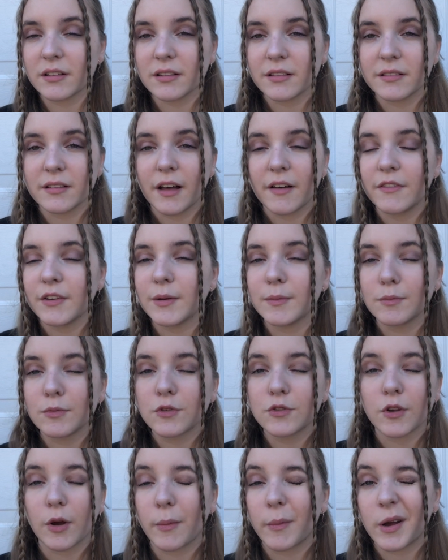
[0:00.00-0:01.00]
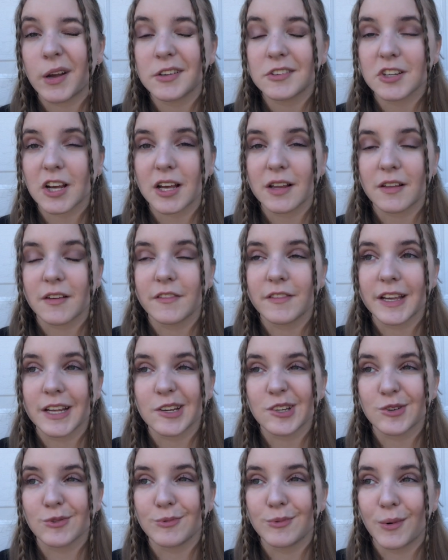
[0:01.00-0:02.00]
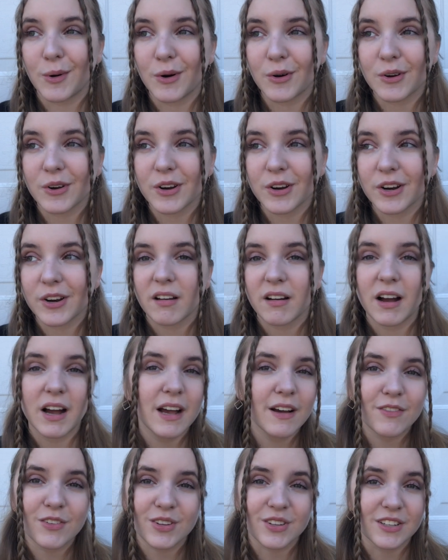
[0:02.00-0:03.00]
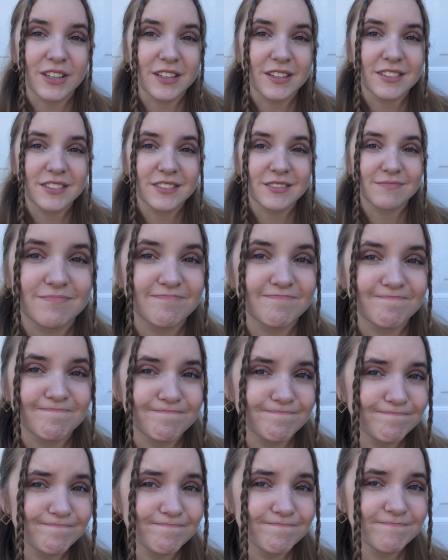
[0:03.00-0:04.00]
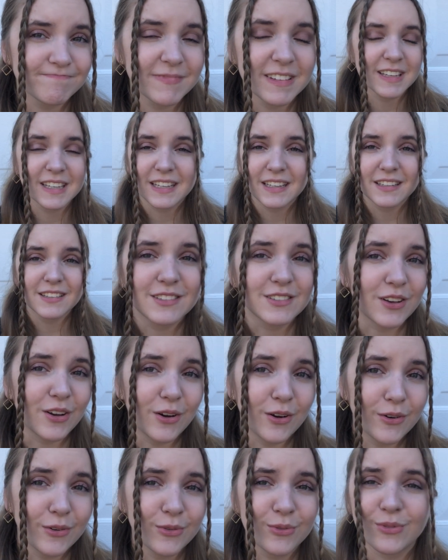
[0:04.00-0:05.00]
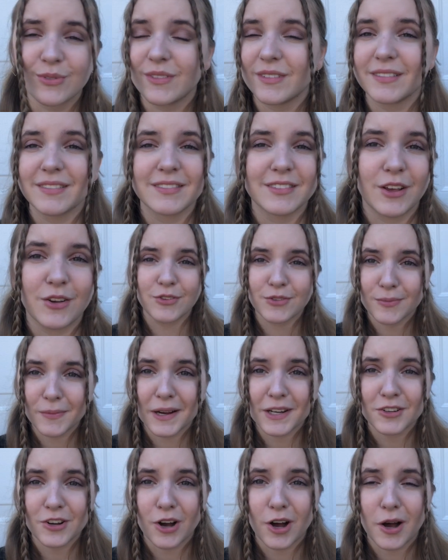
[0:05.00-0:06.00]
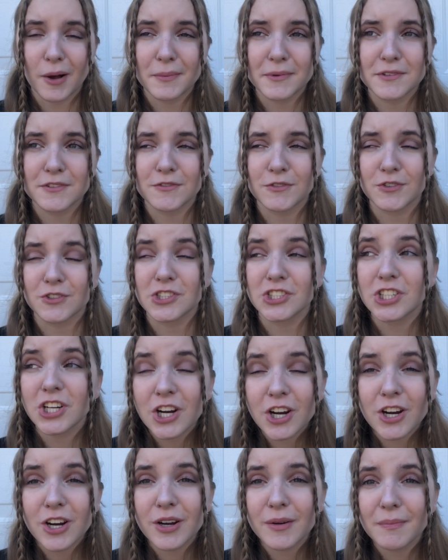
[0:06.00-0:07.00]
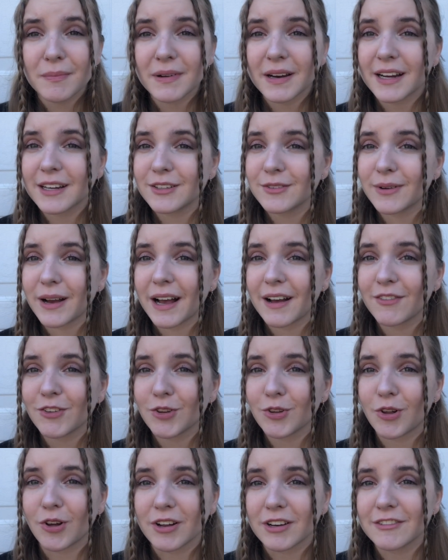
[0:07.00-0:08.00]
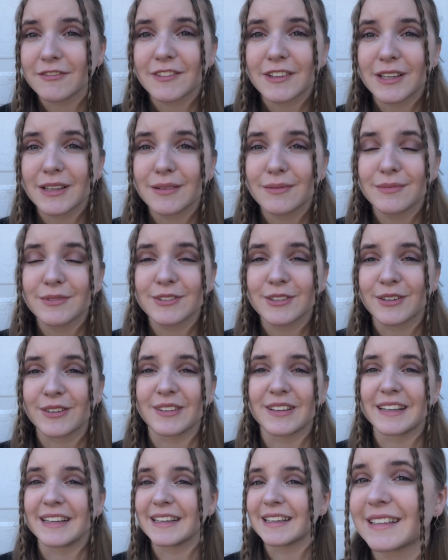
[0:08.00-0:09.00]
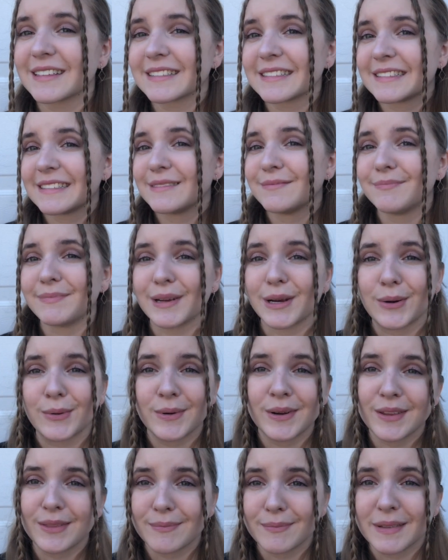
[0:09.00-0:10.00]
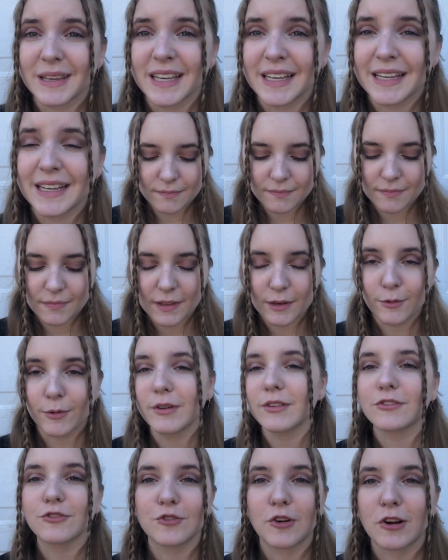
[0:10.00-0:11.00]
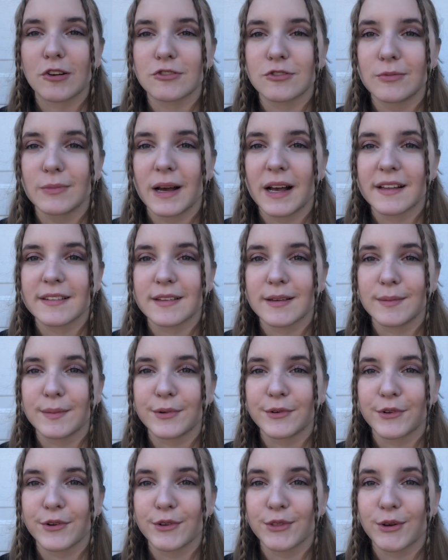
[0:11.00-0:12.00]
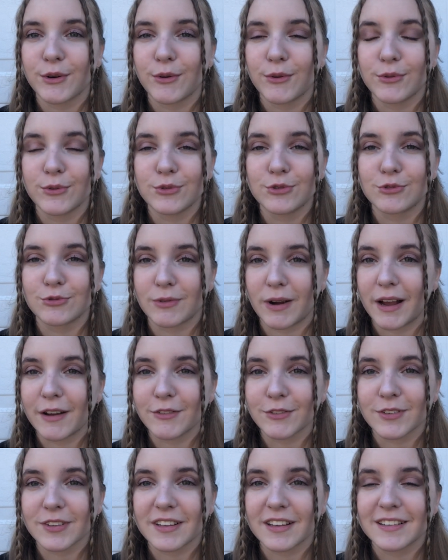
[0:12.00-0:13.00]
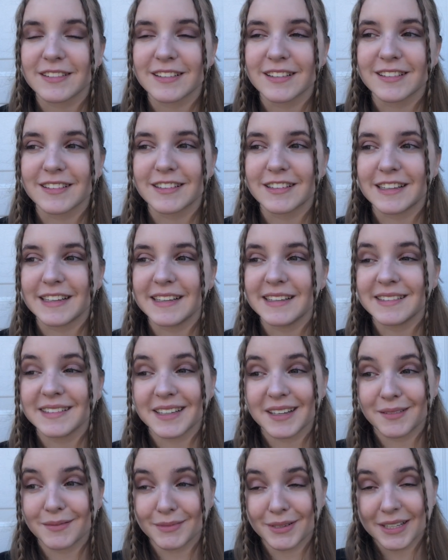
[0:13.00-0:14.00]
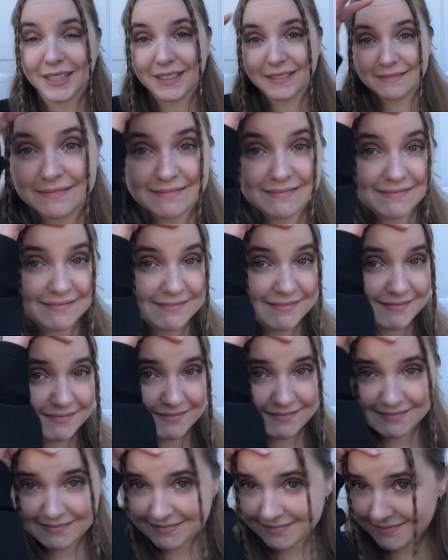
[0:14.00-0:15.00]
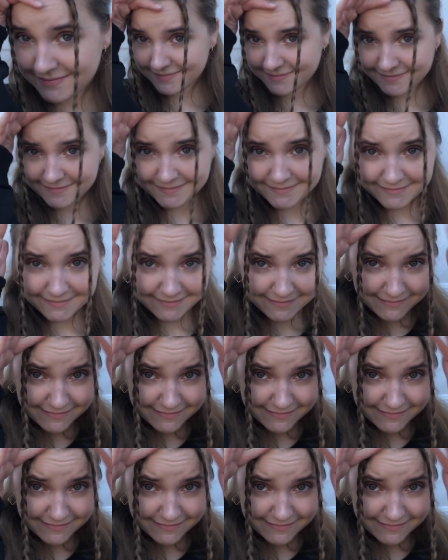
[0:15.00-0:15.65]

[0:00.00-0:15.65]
Love him so much. I love Andrew Walker. I have a list. So those are my tops for sure, but I do have a lot of them, so like bear with me. It was Joshua Bassett before the whole driver's license tea, and I'm like, I